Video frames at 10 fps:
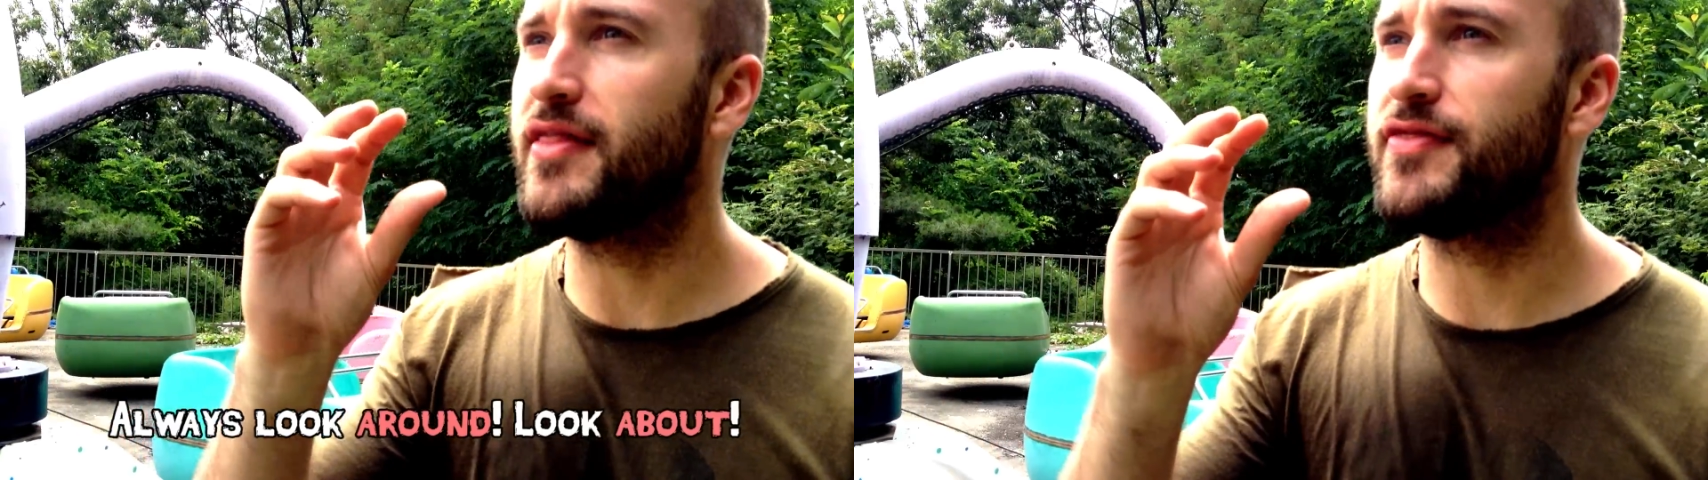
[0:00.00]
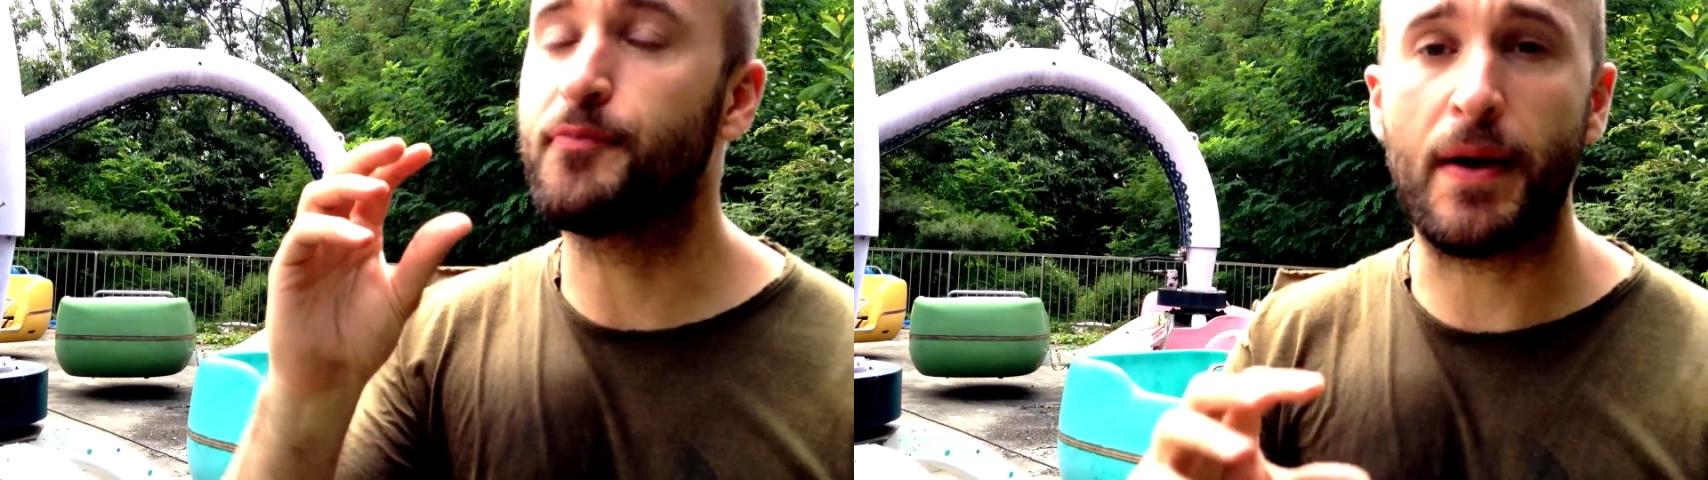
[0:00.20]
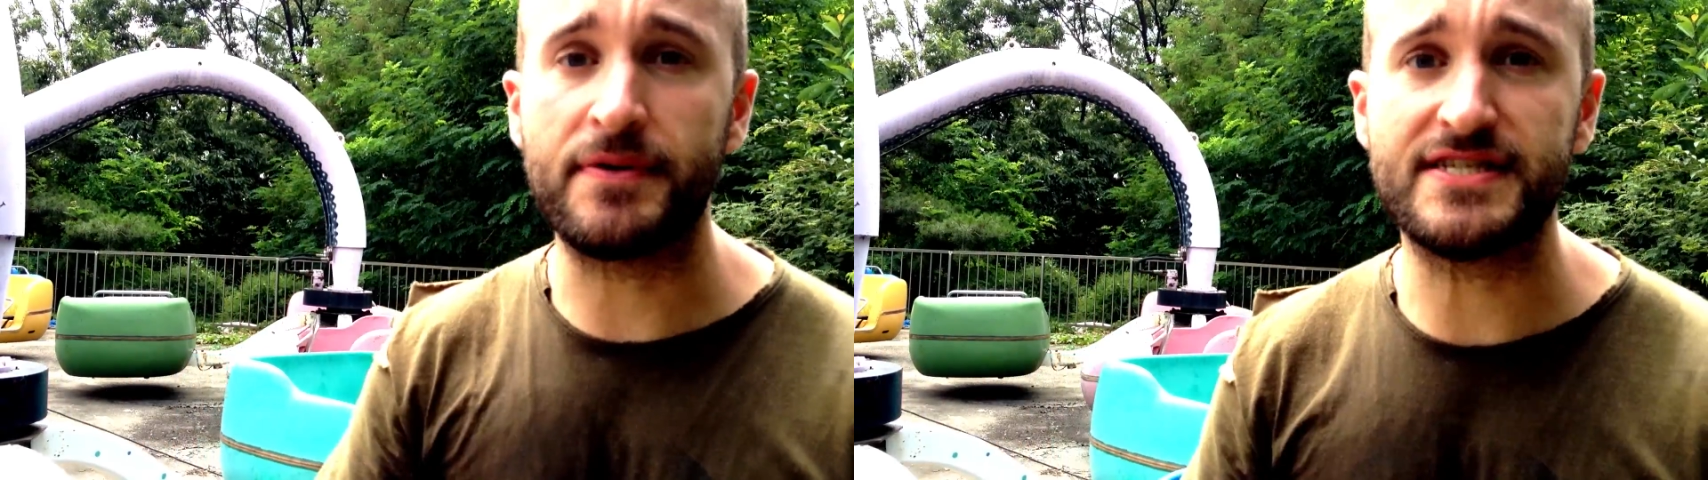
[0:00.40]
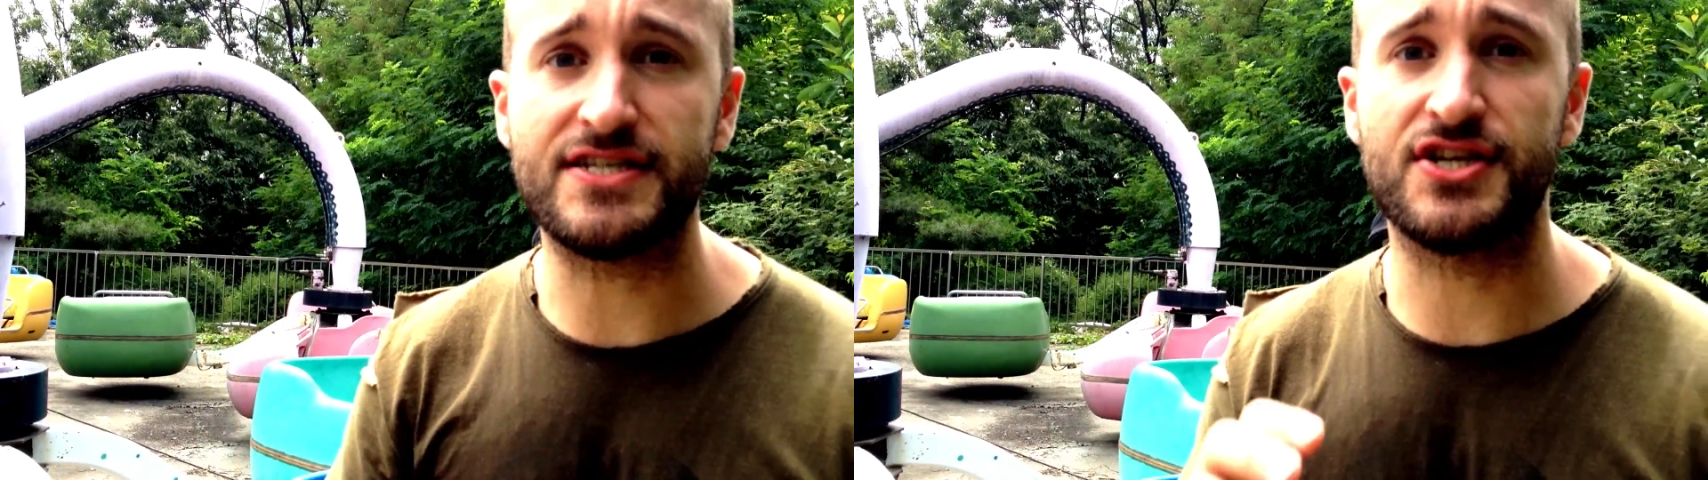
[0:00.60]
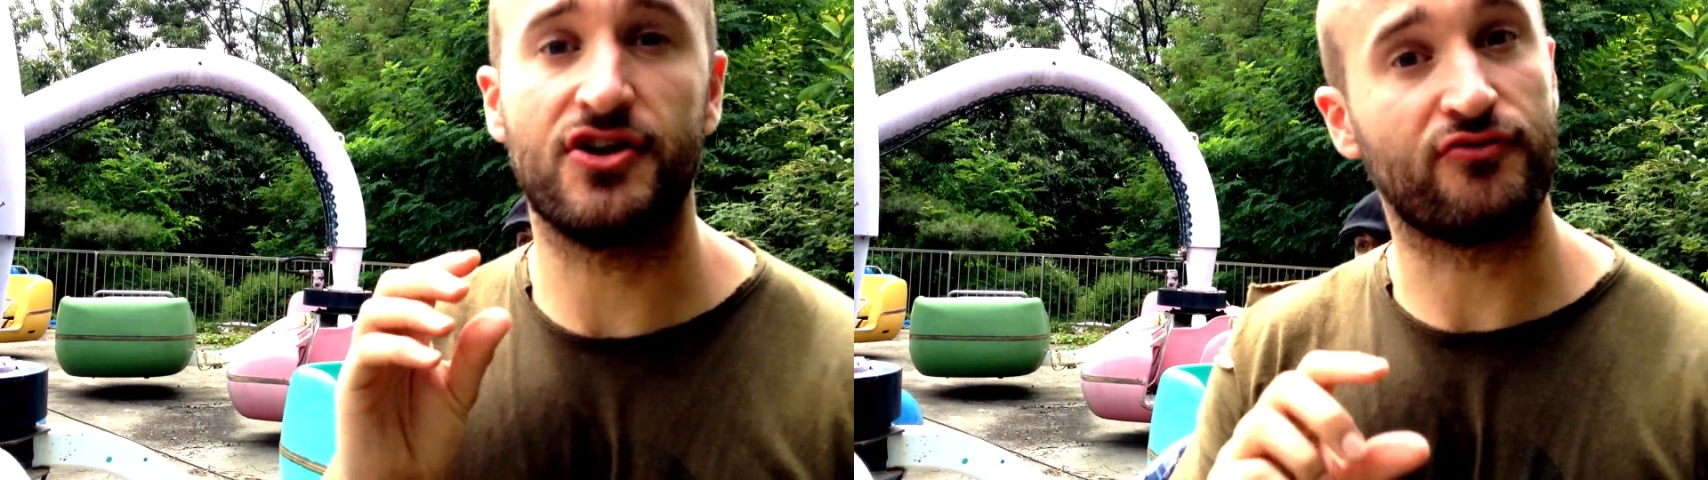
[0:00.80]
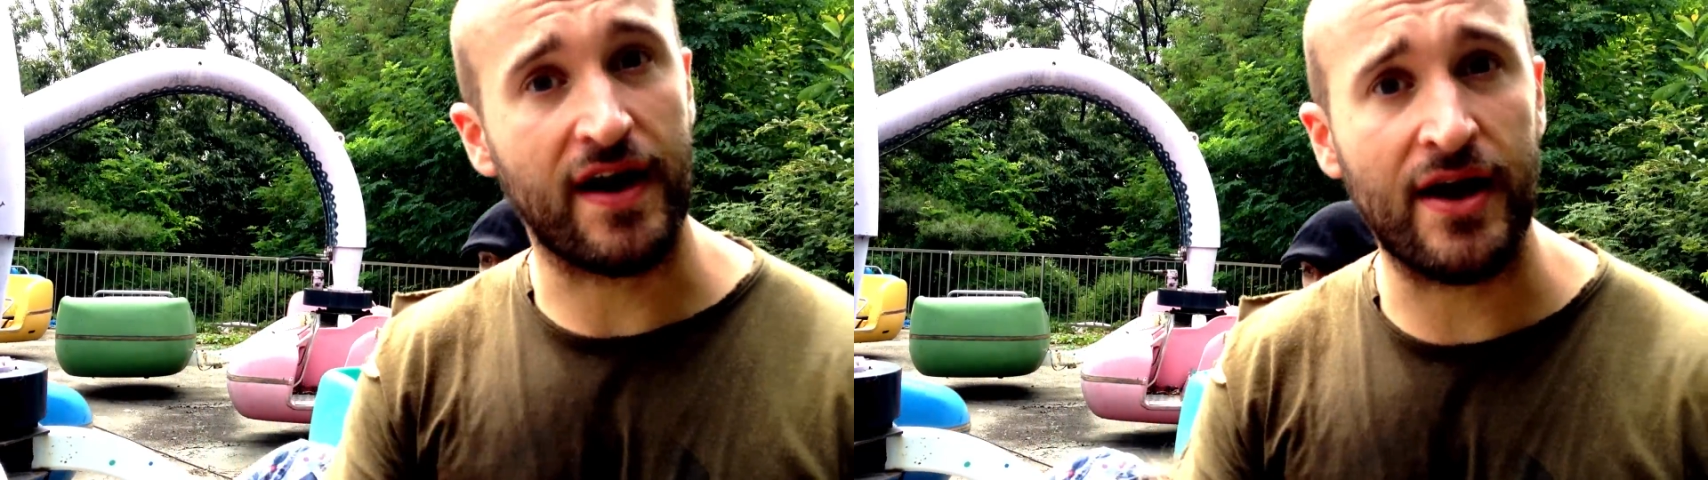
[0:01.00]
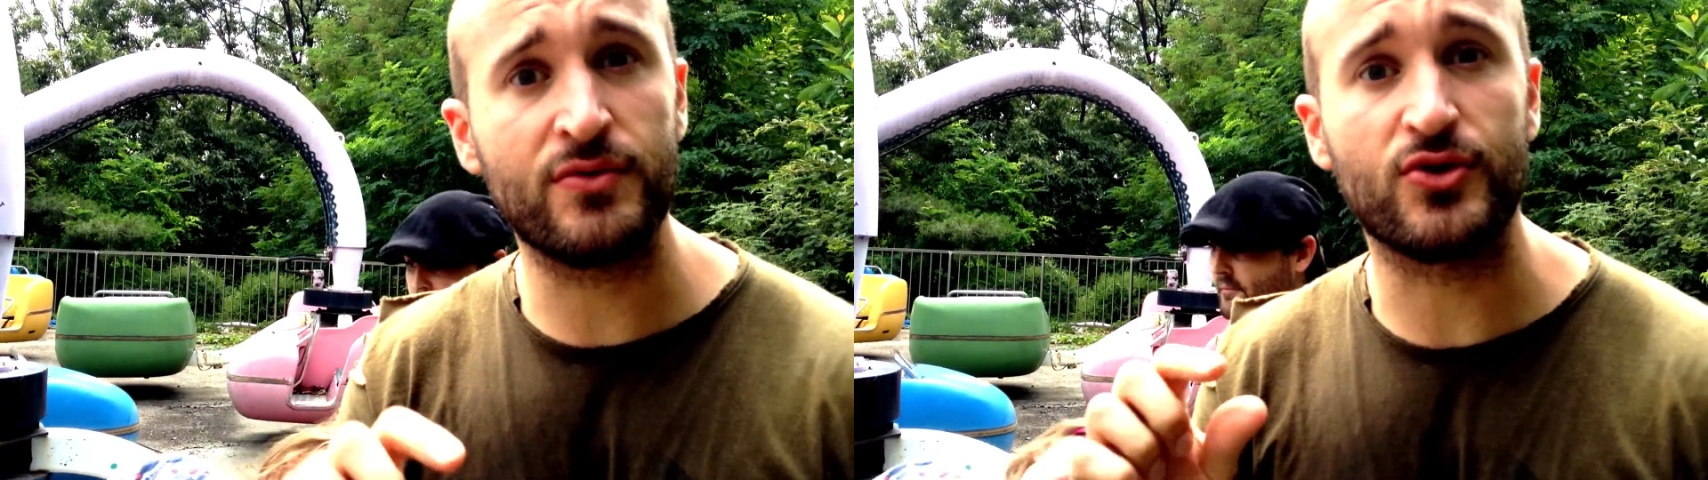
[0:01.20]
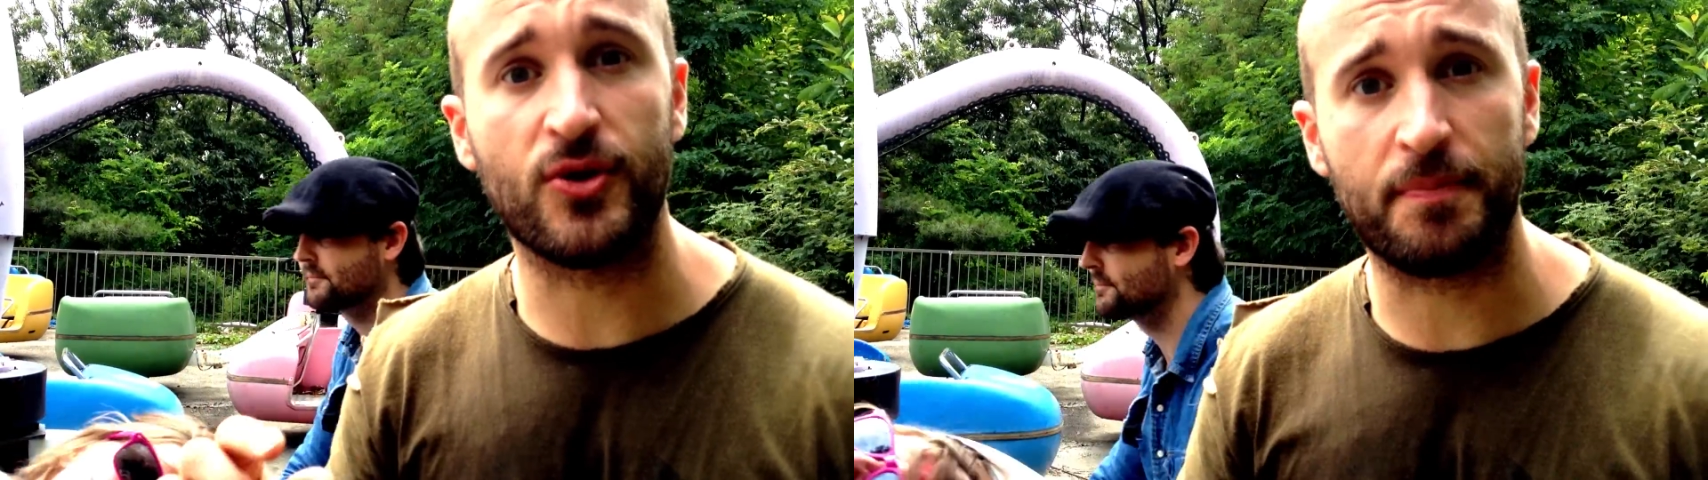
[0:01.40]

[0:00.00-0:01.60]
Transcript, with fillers: The preposition around or